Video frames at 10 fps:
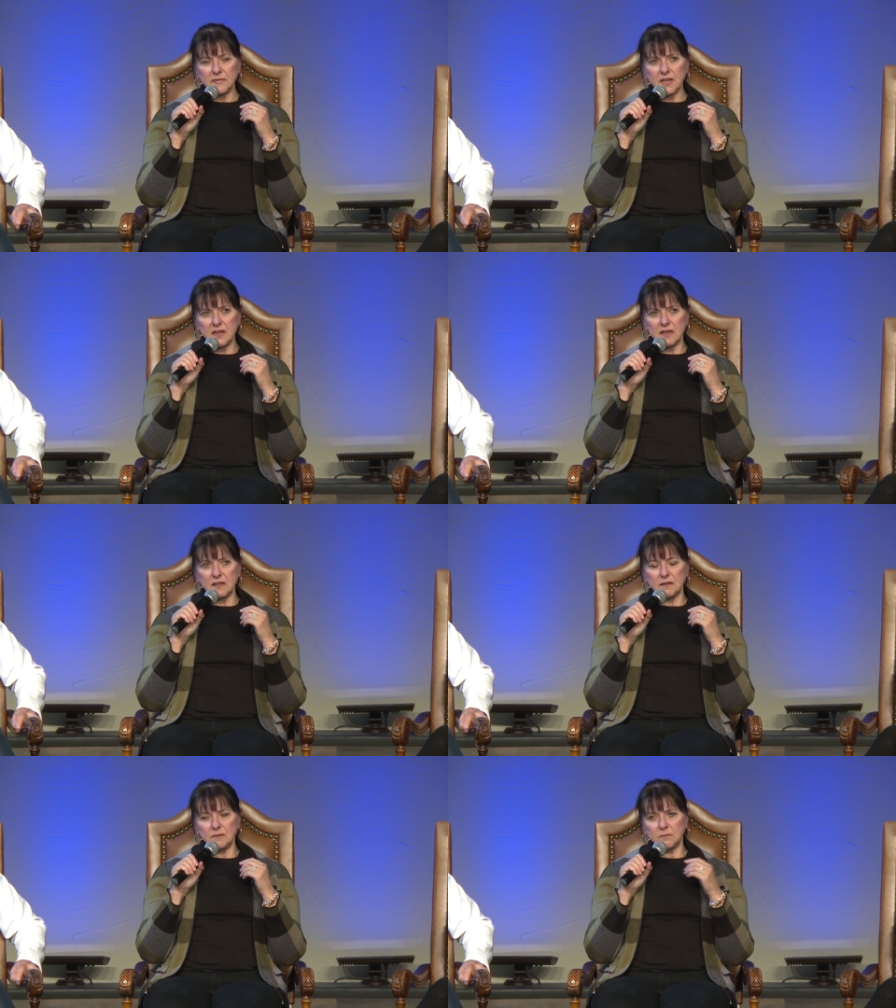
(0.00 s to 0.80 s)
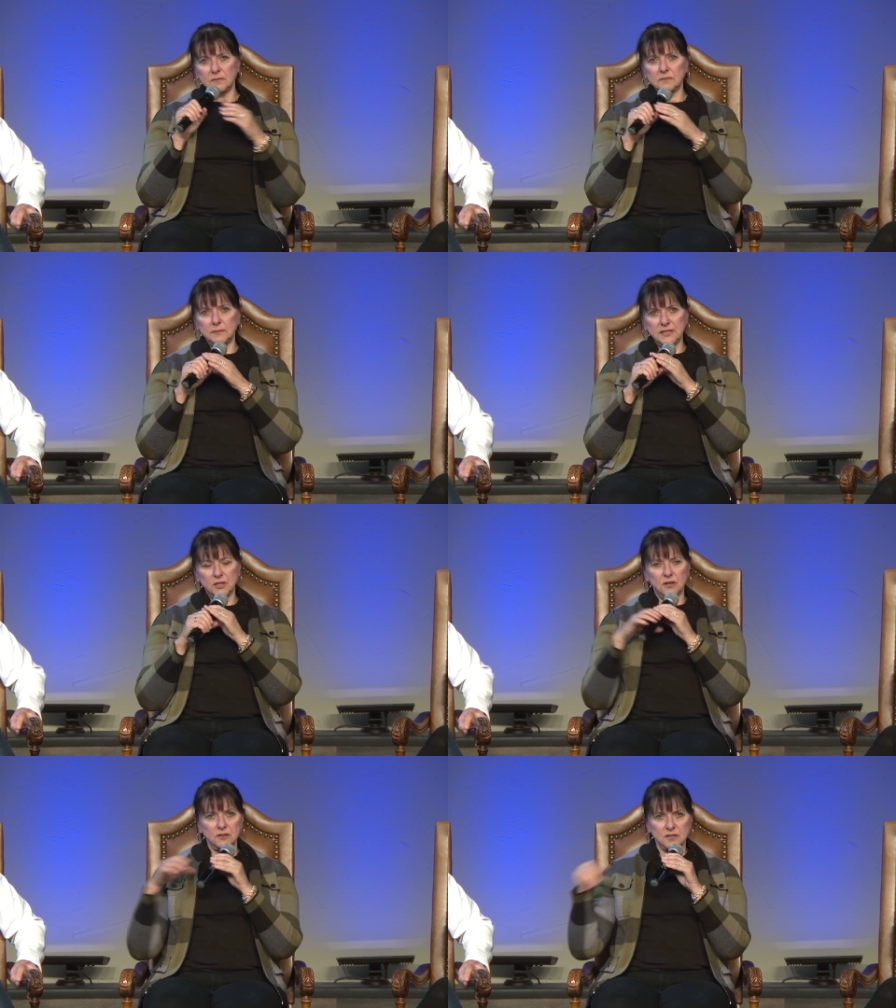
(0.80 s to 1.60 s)
And my
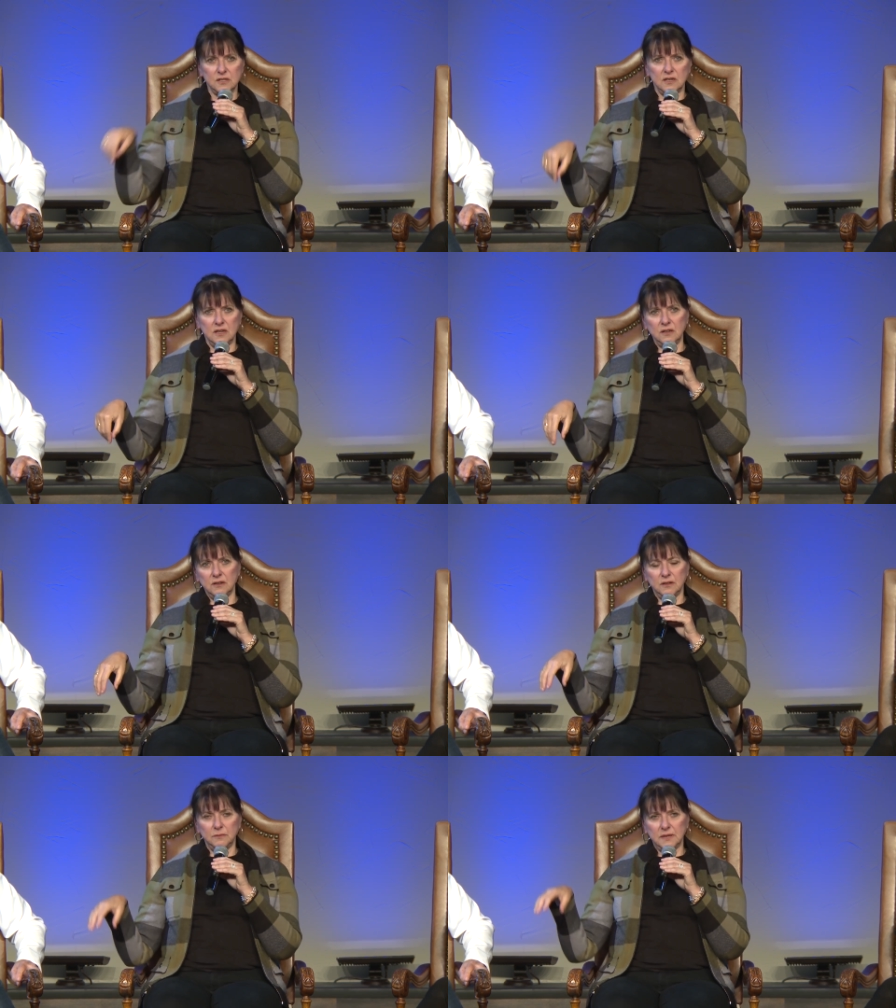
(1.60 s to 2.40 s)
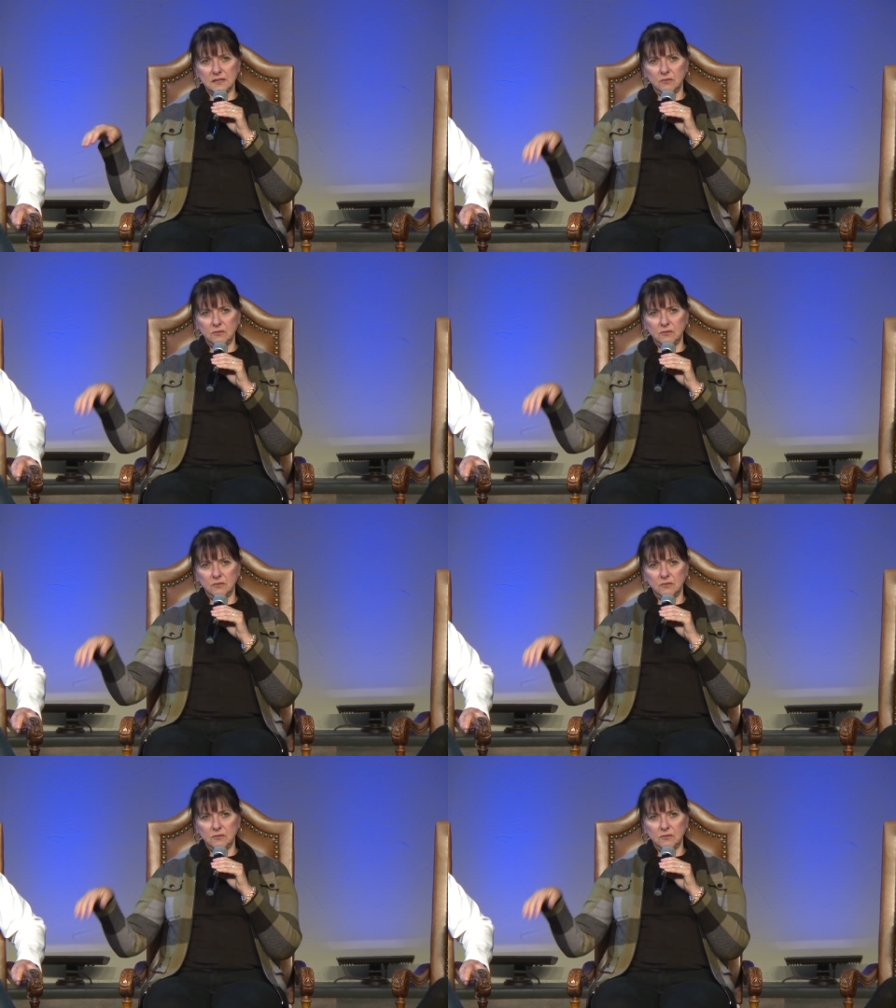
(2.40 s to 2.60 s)
daughter is sitting here, and my